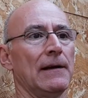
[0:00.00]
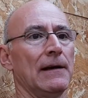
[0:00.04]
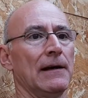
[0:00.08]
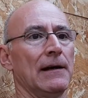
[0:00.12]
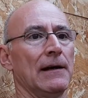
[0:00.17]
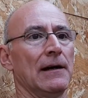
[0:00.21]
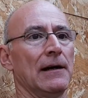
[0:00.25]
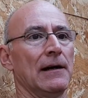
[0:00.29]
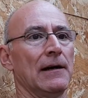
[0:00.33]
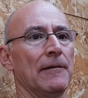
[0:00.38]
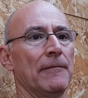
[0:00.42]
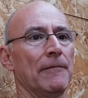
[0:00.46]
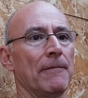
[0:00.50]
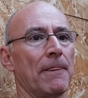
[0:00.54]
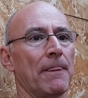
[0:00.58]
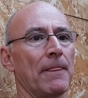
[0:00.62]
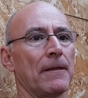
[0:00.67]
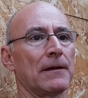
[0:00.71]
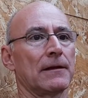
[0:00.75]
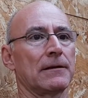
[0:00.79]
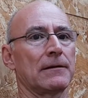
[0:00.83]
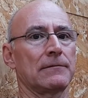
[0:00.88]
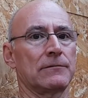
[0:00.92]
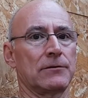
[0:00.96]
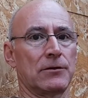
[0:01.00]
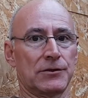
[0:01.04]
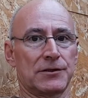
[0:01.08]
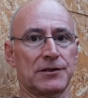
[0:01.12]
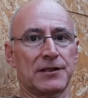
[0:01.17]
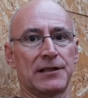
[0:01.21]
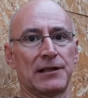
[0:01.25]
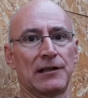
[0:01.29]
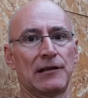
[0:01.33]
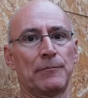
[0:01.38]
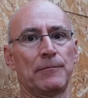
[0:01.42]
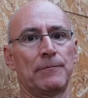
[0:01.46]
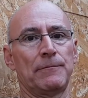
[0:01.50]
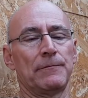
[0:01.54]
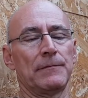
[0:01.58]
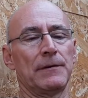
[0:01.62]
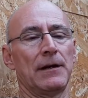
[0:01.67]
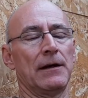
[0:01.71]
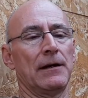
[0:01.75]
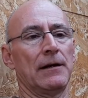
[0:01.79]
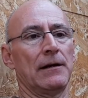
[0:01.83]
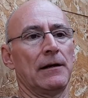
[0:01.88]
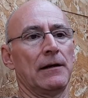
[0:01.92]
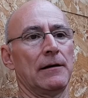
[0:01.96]
Does kill
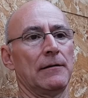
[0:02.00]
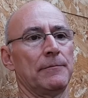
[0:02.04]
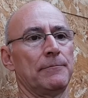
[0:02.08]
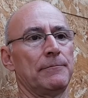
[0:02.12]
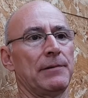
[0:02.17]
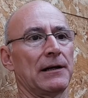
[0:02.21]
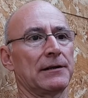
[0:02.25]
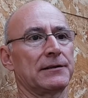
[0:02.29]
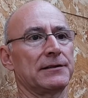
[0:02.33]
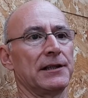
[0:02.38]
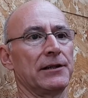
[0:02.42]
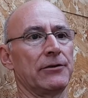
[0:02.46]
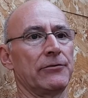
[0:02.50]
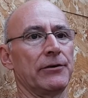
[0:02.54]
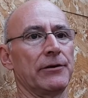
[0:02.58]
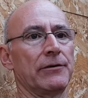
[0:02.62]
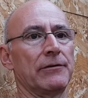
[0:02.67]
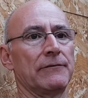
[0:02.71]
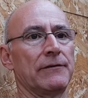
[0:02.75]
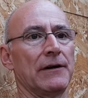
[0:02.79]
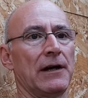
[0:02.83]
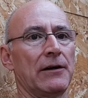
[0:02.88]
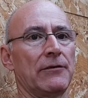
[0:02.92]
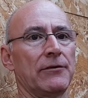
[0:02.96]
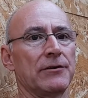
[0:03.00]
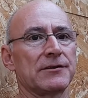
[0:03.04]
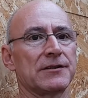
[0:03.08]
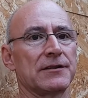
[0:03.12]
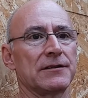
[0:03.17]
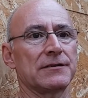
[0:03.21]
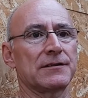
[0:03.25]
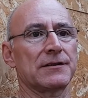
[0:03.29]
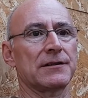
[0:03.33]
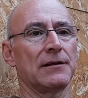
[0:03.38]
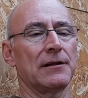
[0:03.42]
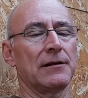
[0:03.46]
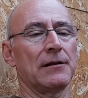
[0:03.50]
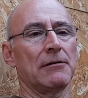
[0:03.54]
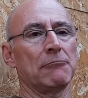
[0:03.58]
bacteria and viruses,